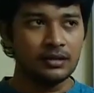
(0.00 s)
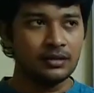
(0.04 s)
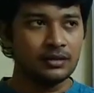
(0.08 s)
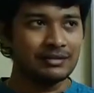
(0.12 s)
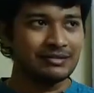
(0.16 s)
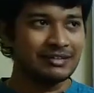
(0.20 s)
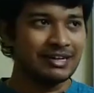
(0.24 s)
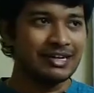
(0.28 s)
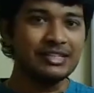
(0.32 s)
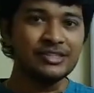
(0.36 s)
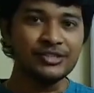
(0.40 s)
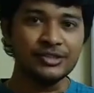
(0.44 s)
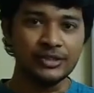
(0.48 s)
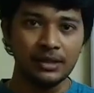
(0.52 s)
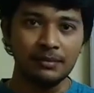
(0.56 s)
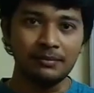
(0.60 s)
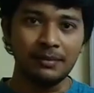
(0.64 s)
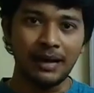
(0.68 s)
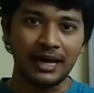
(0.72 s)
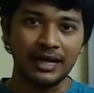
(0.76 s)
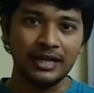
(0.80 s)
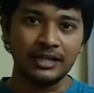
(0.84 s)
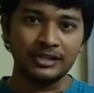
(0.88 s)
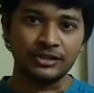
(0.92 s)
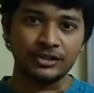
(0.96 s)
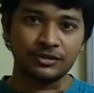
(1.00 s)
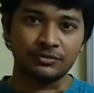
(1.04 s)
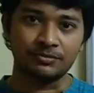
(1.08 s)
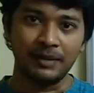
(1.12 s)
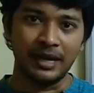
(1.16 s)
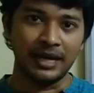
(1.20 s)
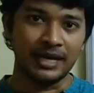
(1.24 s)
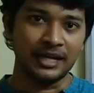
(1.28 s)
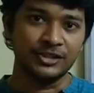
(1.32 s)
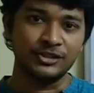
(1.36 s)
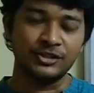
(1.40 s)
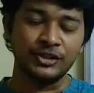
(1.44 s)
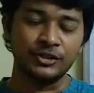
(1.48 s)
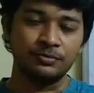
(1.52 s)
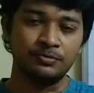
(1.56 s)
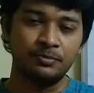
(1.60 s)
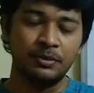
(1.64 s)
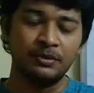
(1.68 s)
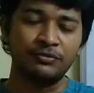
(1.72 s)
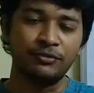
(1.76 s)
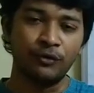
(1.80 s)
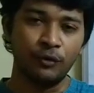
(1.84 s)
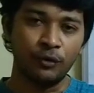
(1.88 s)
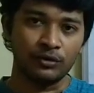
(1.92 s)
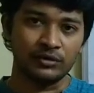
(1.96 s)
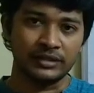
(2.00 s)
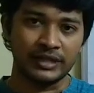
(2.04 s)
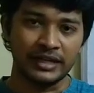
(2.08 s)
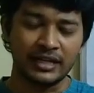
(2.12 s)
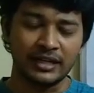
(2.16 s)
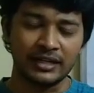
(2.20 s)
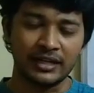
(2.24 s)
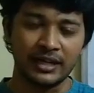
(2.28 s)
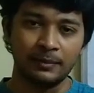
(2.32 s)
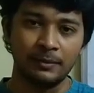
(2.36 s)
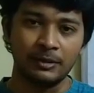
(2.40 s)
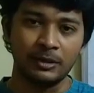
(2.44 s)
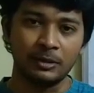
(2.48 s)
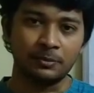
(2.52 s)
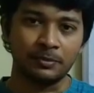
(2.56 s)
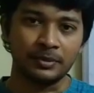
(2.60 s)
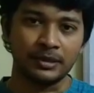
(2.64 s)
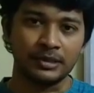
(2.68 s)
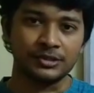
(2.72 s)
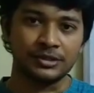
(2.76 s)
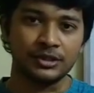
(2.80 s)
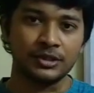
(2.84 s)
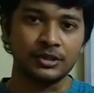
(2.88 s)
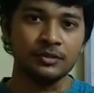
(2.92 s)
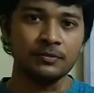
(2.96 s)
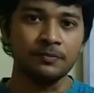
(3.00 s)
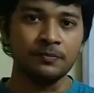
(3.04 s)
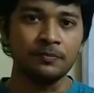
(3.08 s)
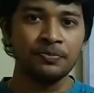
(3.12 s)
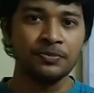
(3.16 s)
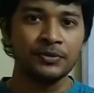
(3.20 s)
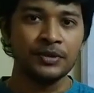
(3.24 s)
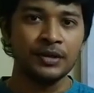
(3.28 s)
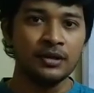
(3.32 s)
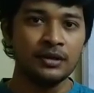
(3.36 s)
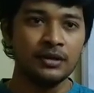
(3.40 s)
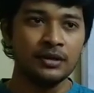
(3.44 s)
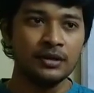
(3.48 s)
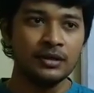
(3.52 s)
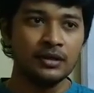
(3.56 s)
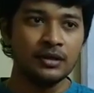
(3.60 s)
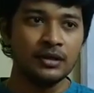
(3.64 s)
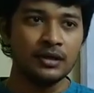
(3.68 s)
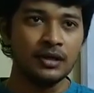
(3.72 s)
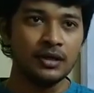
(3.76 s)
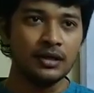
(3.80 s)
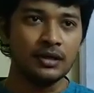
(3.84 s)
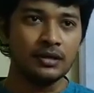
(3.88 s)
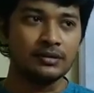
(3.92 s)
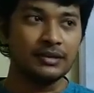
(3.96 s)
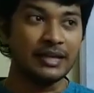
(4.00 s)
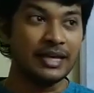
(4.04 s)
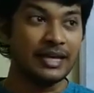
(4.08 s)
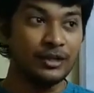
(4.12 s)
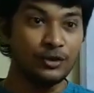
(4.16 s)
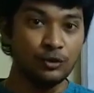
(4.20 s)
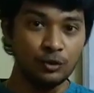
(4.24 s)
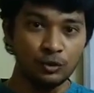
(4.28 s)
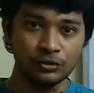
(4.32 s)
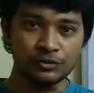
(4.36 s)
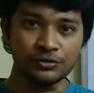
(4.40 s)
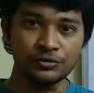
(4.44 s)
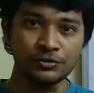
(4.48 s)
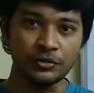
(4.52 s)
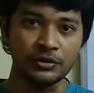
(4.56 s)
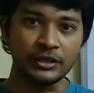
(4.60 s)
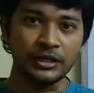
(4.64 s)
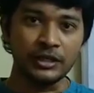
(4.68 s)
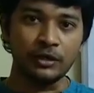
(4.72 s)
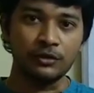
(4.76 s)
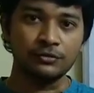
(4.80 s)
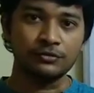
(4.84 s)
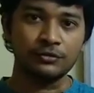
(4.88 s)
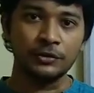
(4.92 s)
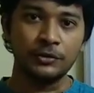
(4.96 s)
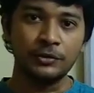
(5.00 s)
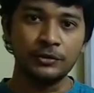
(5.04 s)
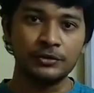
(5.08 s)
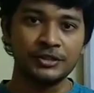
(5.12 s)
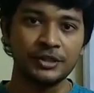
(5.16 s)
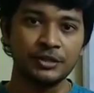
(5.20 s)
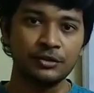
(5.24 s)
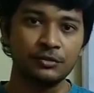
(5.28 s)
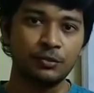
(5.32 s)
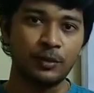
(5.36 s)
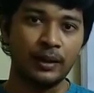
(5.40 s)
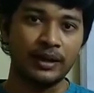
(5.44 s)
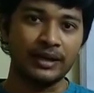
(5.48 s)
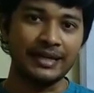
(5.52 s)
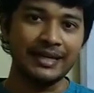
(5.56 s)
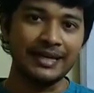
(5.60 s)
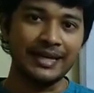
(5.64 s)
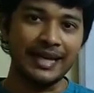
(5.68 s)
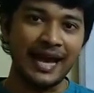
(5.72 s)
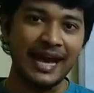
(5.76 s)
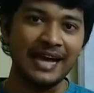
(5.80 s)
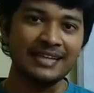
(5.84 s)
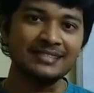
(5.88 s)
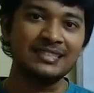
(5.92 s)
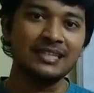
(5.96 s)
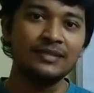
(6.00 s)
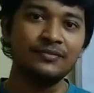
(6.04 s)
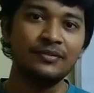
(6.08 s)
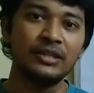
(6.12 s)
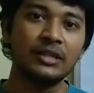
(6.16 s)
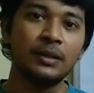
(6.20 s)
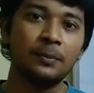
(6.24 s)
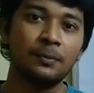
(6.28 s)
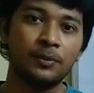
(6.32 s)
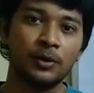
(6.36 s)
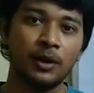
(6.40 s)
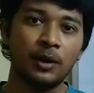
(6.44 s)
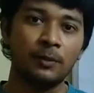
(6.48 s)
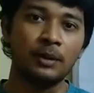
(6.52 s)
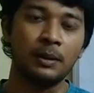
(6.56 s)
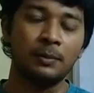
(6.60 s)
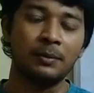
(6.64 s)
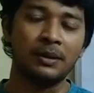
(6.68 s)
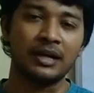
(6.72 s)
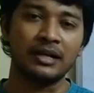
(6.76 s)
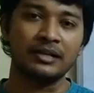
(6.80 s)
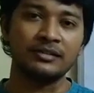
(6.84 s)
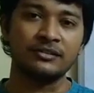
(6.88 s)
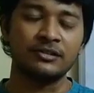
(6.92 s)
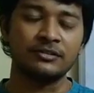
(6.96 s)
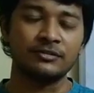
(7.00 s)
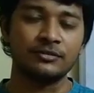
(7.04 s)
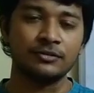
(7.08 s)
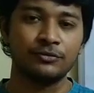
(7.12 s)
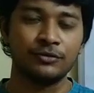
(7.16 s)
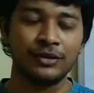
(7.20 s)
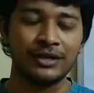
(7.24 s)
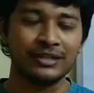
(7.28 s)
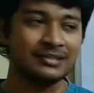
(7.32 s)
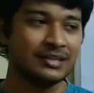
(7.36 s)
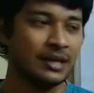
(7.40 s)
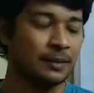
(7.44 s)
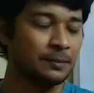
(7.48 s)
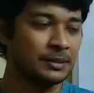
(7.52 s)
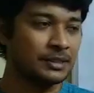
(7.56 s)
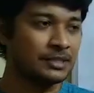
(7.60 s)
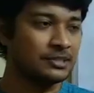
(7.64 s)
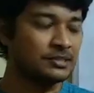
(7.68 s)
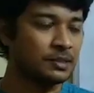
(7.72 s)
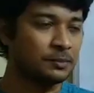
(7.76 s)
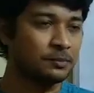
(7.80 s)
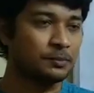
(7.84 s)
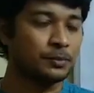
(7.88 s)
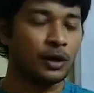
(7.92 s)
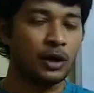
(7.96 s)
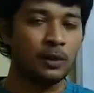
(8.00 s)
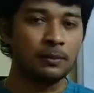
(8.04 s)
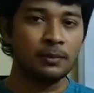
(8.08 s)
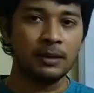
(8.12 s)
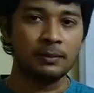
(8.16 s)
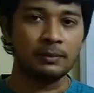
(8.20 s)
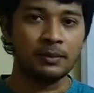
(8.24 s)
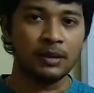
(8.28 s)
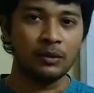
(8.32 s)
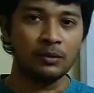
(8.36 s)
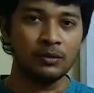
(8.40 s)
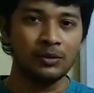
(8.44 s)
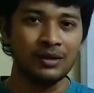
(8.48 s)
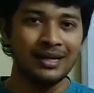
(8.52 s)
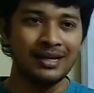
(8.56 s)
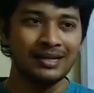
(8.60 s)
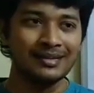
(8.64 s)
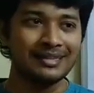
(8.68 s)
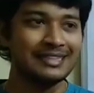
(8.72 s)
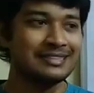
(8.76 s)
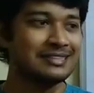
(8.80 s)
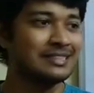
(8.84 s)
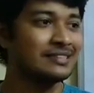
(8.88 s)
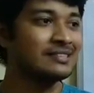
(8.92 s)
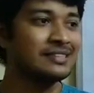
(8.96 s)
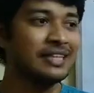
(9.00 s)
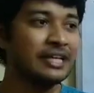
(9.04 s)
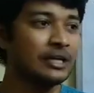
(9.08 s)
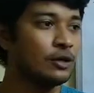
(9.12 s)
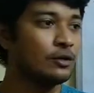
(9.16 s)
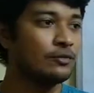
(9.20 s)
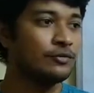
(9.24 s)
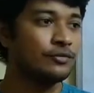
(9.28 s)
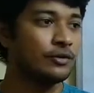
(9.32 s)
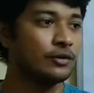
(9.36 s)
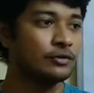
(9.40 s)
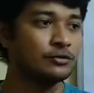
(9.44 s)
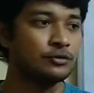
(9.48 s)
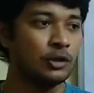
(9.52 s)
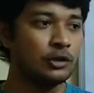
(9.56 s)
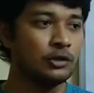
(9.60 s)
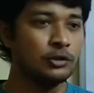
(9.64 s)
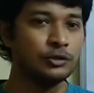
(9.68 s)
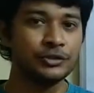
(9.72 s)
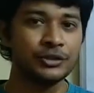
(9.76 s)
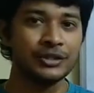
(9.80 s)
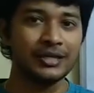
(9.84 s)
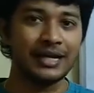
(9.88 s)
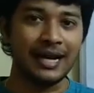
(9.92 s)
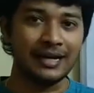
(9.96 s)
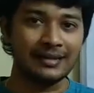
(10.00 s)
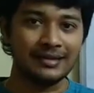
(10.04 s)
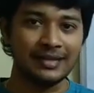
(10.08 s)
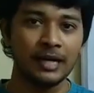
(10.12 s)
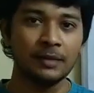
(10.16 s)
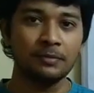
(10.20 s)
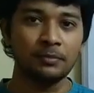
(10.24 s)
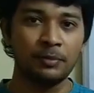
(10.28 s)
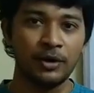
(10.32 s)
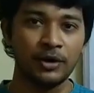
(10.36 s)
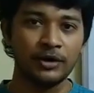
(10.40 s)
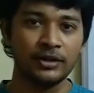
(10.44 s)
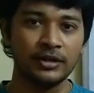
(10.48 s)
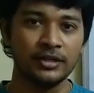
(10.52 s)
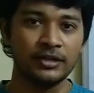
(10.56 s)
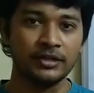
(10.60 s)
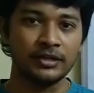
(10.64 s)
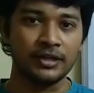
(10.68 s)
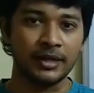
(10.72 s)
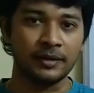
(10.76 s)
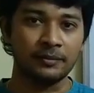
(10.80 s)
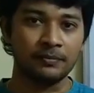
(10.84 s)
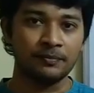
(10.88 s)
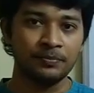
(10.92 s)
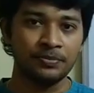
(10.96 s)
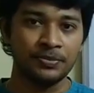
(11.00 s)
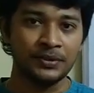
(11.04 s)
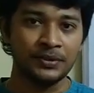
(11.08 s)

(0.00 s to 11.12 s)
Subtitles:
Traditional managers before Taylor came into picture, they used to think of solutions only as and when the problem arises. For example, there's a problem now, they just think of a solution at that point in time.